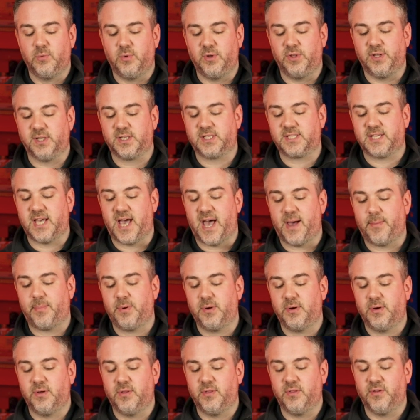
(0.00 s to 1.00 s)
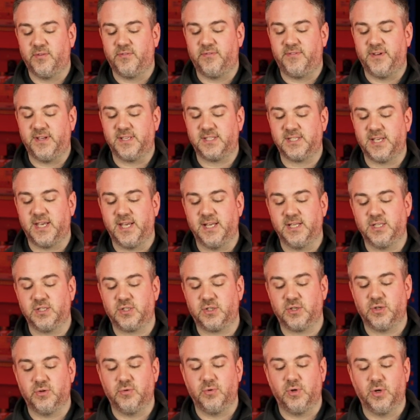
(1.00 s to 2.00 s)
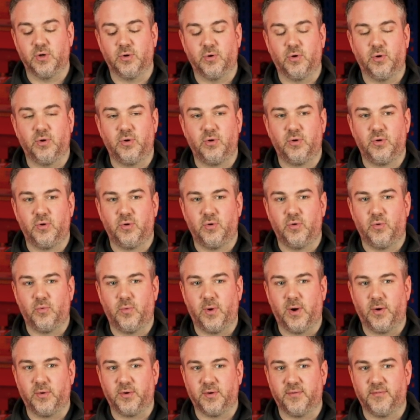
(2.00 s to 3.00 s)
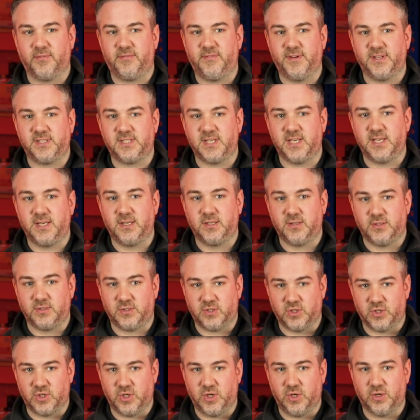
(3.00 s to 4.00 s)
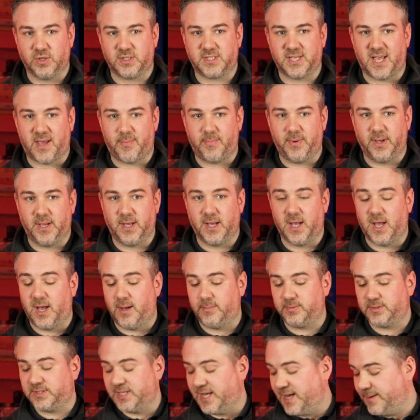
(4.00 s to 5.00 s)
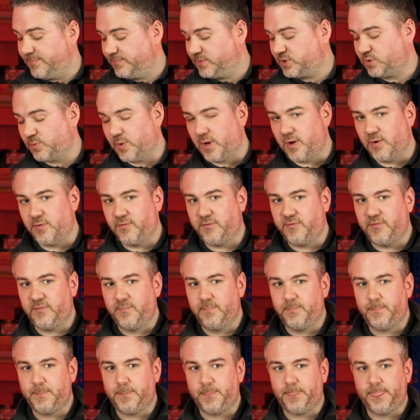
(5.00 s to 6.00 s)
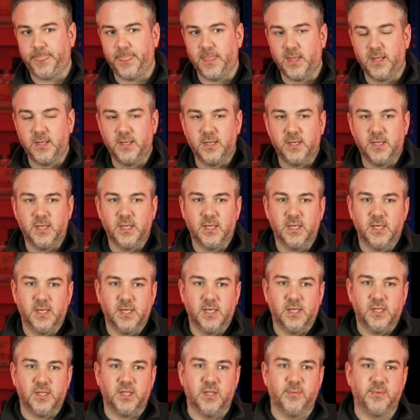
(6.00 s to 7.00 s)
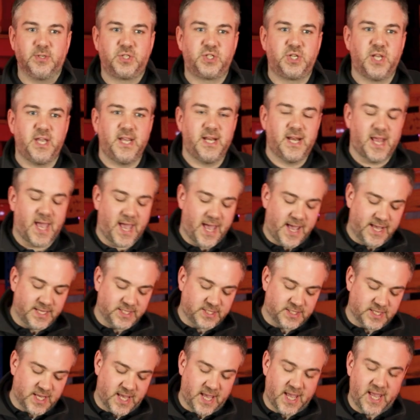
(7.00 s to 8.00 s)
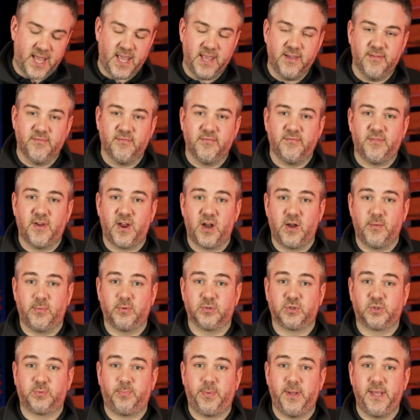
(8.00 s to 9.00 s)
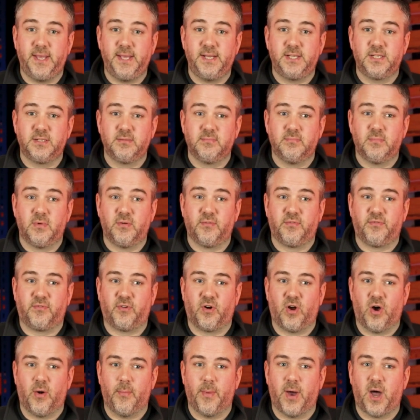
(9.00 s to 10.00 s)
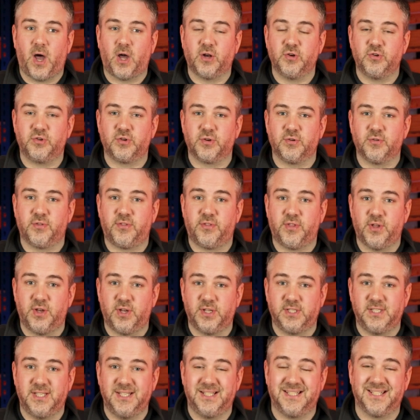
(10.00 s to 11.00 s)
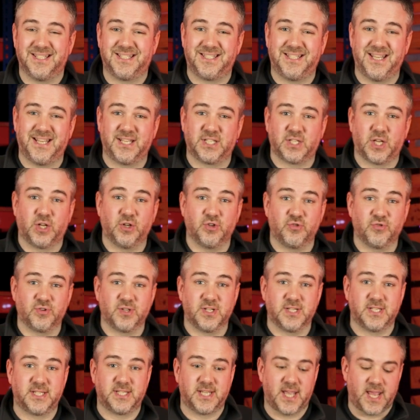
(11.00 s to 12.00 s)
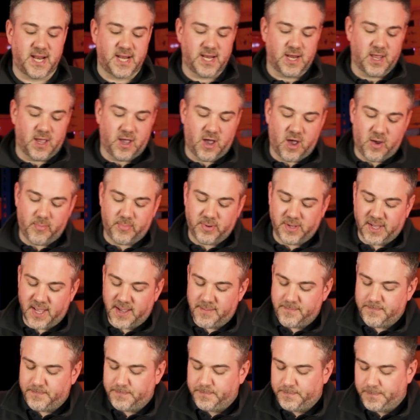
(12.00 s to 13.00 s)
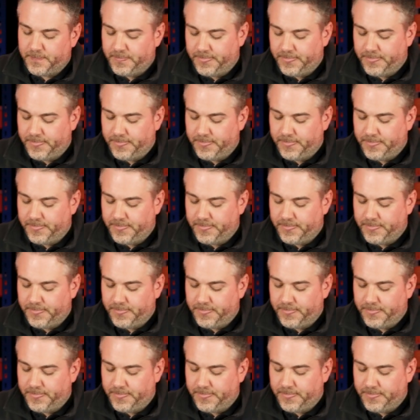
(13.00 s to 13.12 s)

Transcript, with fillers: with your tap that fits into your weld on fitting to do your tapping up to M12. The machine has a variable speed from 130 to 610 RPM,